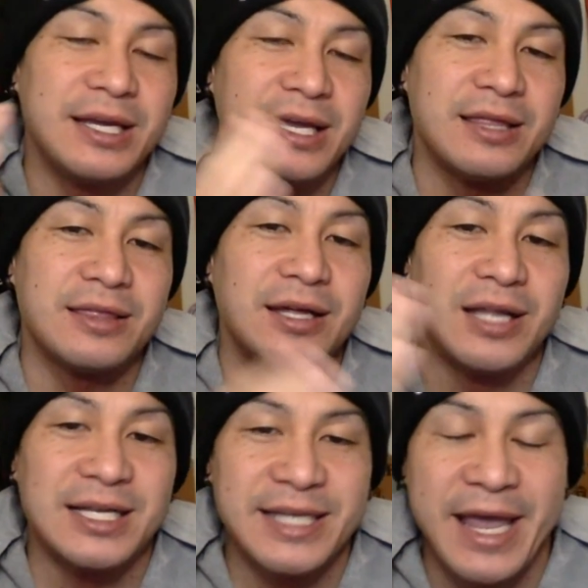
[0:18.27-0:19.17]
in the
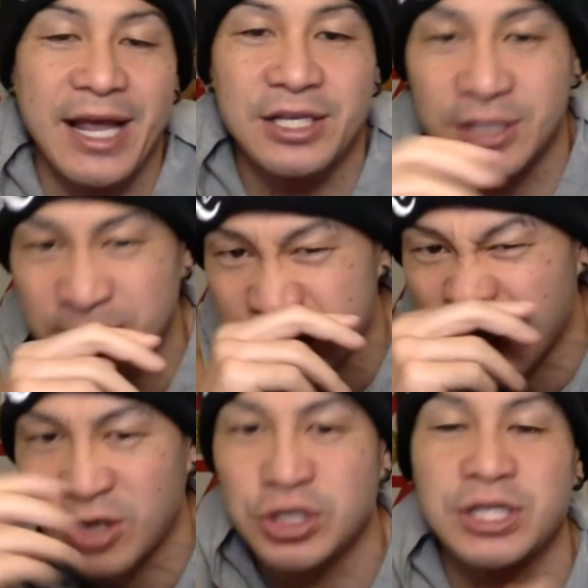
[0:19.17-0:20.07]
Los Angeles
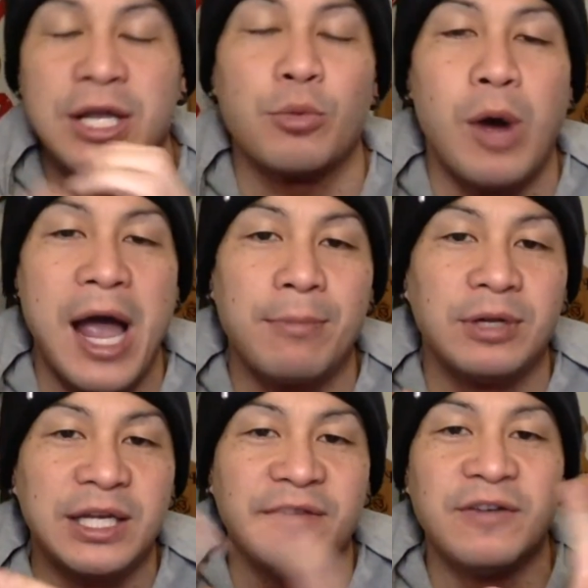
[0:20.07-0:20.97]
Chargers and why I
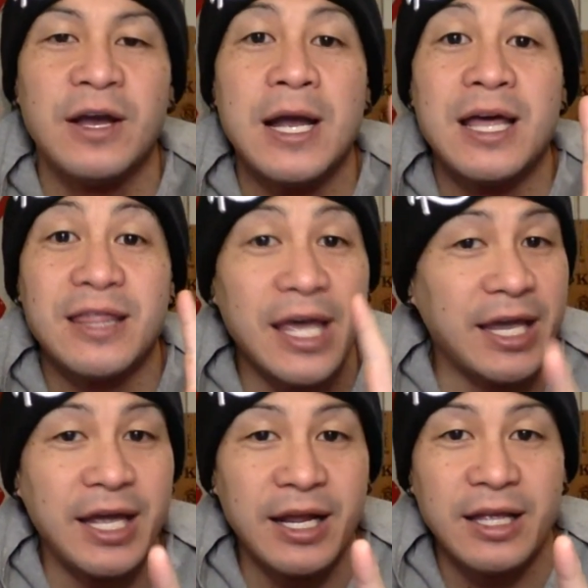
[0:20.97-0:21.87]
believe they
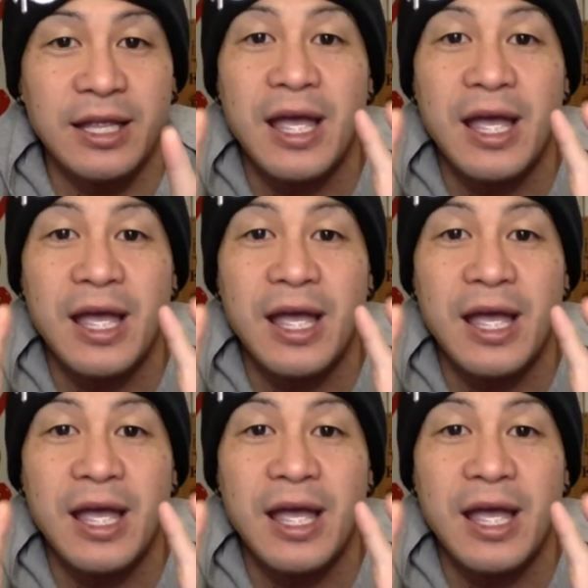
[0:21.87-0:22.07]
hit it